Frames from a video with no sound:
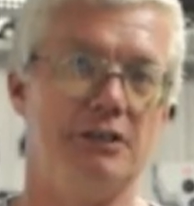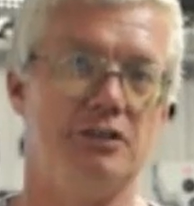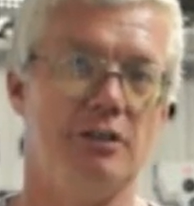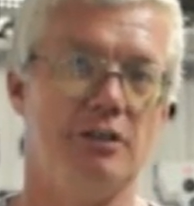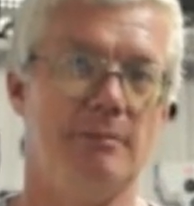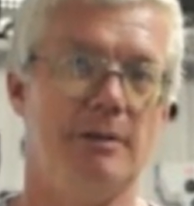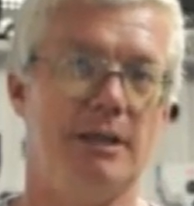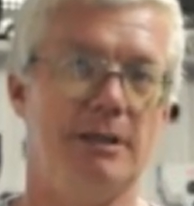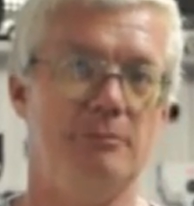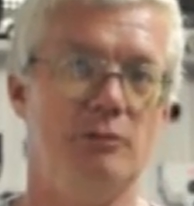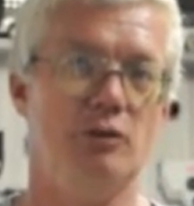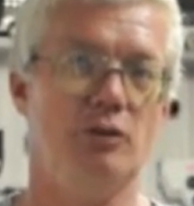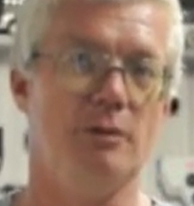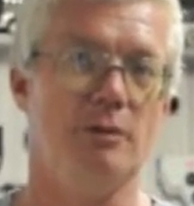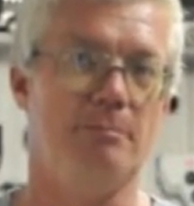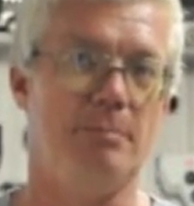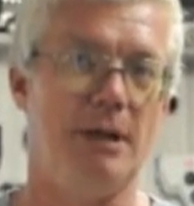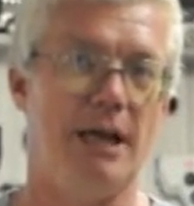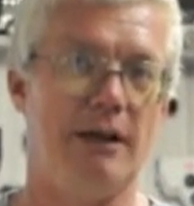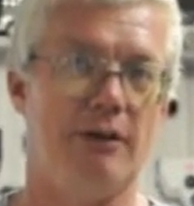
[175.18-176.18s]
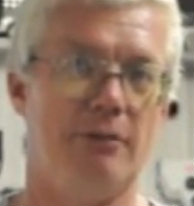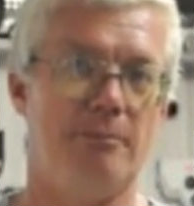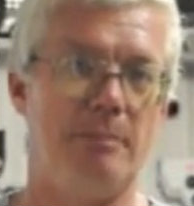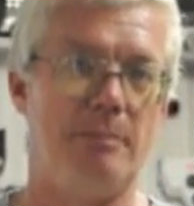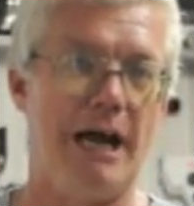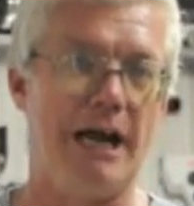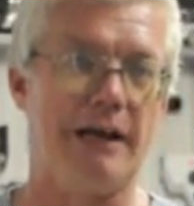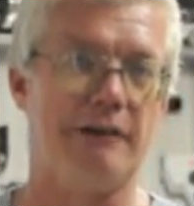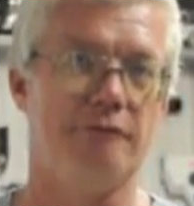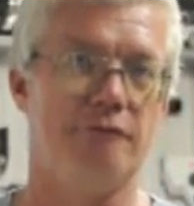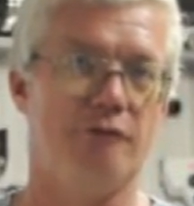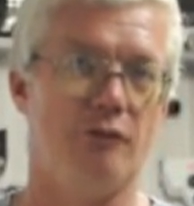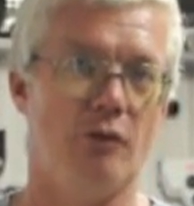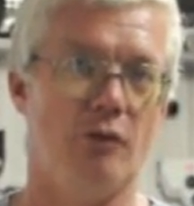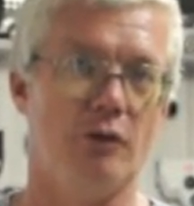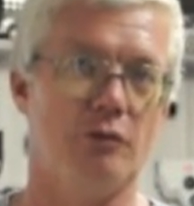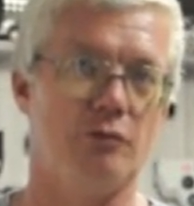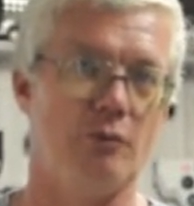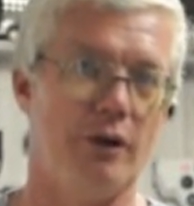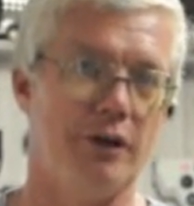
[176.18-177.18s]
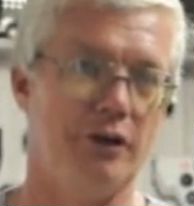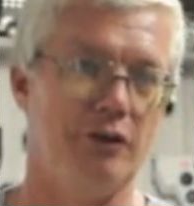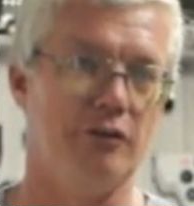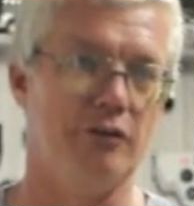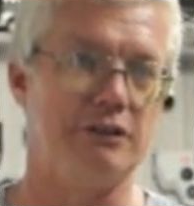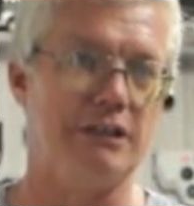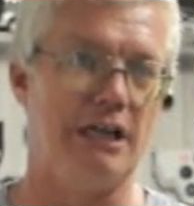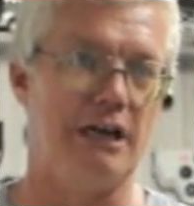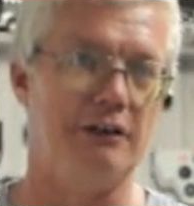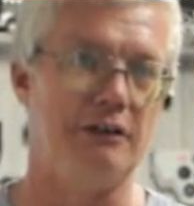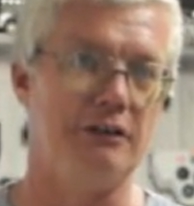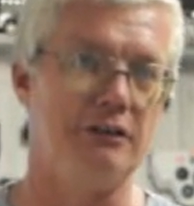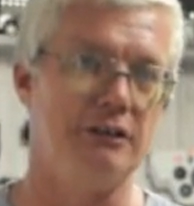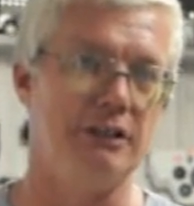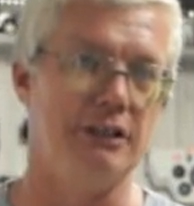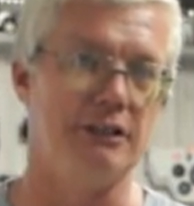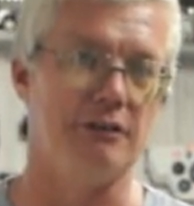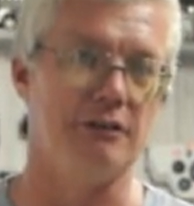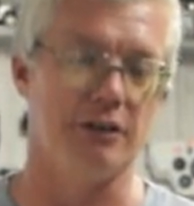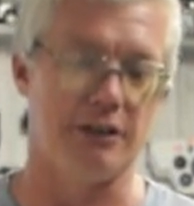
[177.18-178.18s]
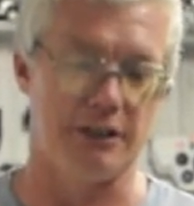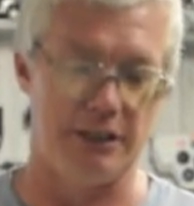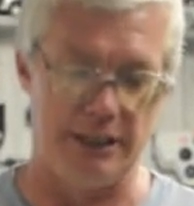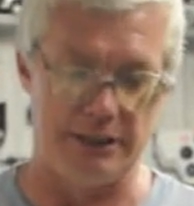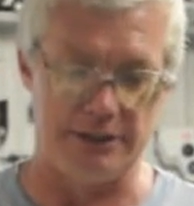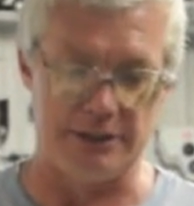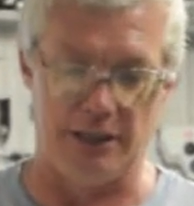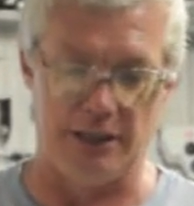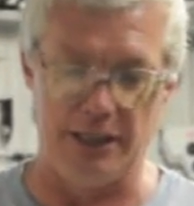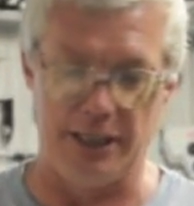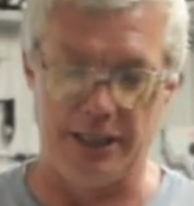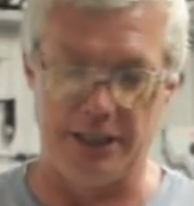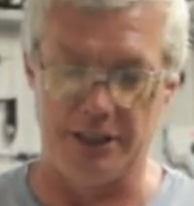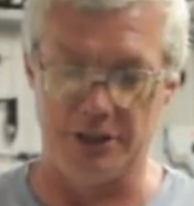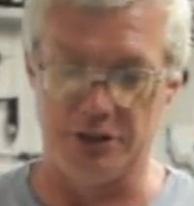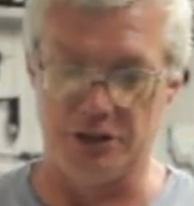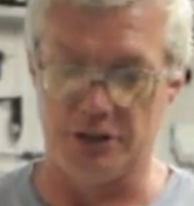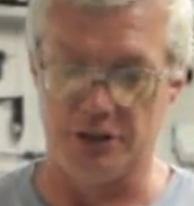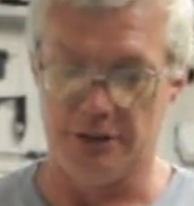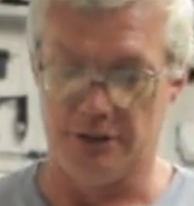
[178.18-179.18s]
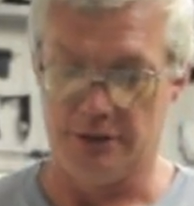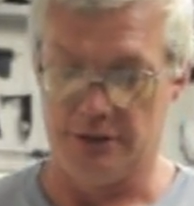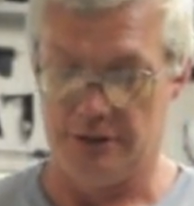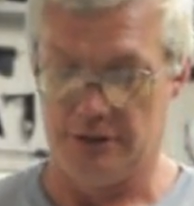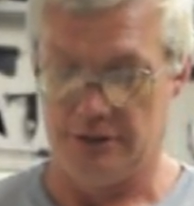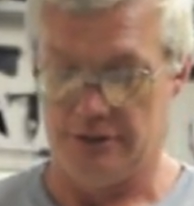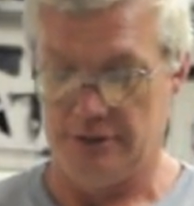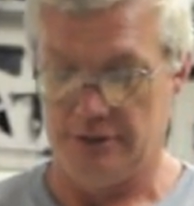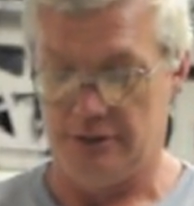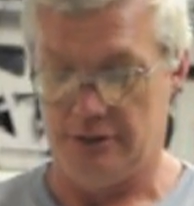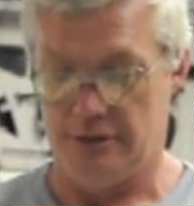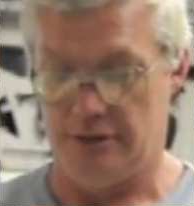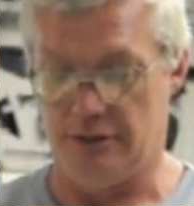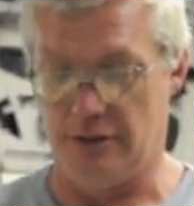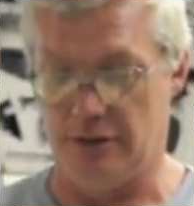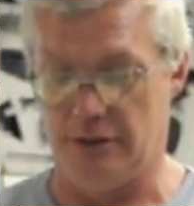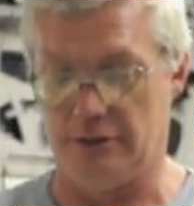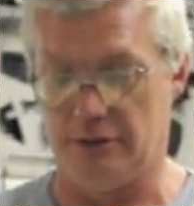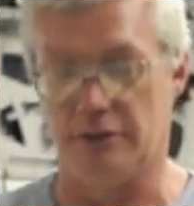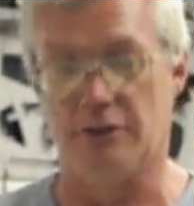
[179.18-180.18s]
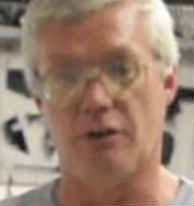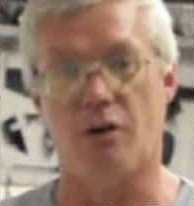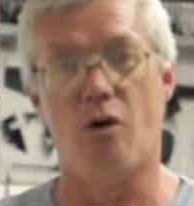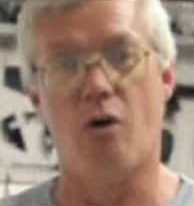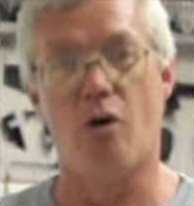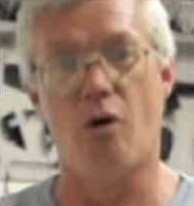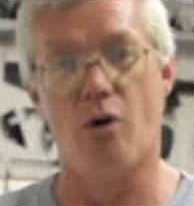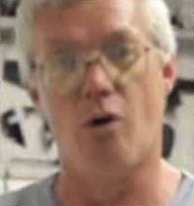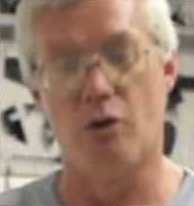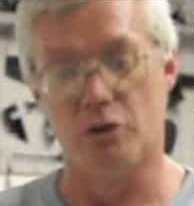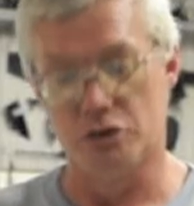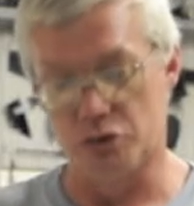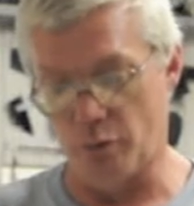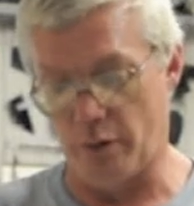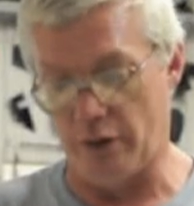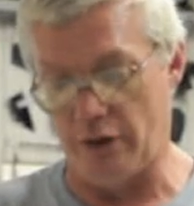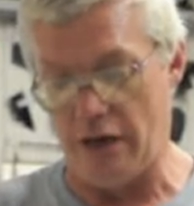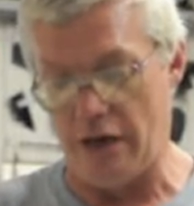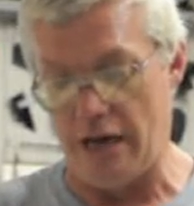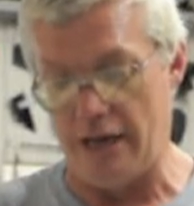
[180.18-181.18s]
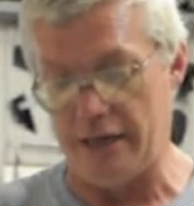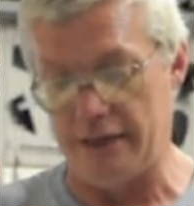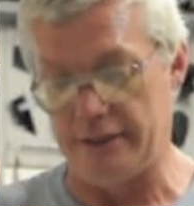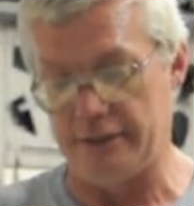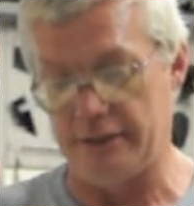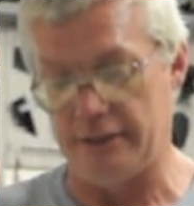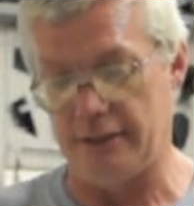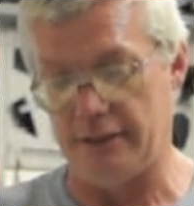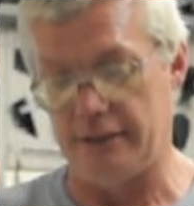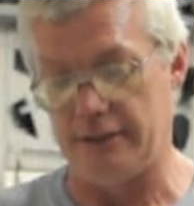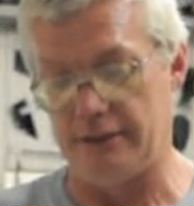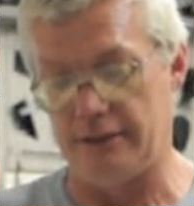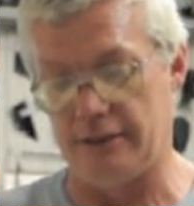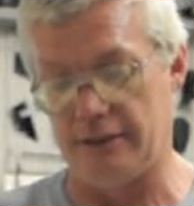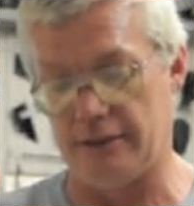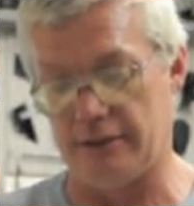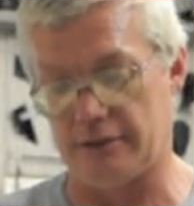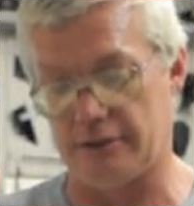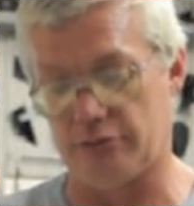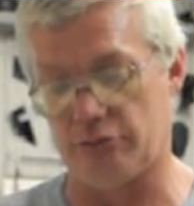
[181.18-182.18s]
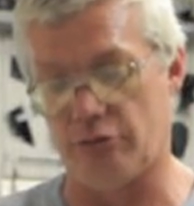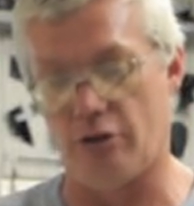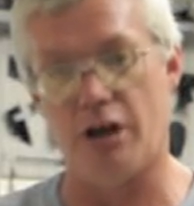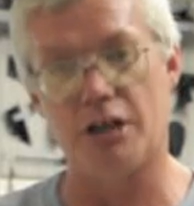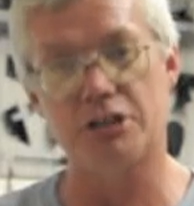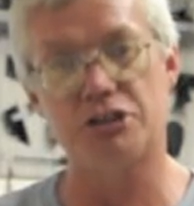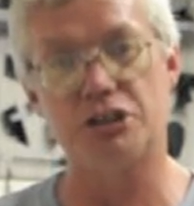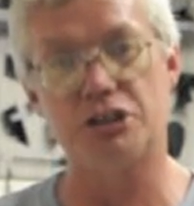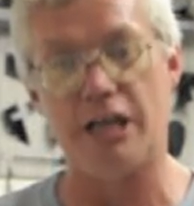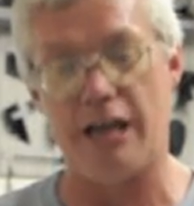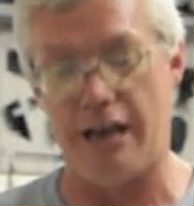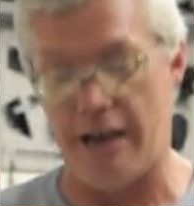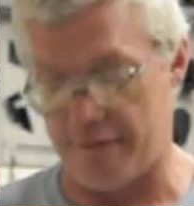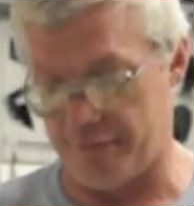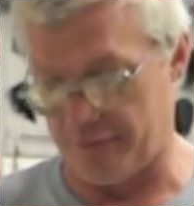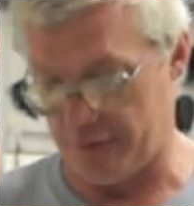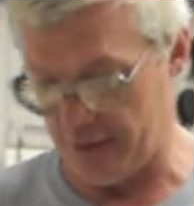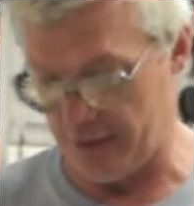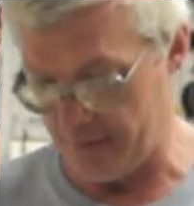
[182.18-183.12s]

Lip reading: somebody move the pedal back and forth while you're down underneath looking at the linkage, the holes were out in the cross shaft